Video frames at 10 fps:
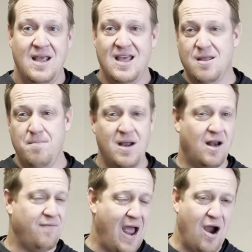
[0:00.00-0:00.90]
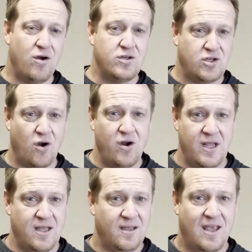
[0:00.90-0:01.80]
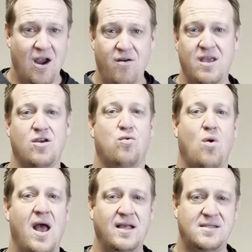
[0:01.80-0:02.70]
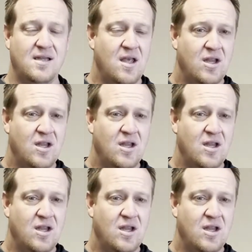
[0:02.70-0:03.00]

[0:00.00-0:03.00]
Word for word: in the middle of our journey carrying Christ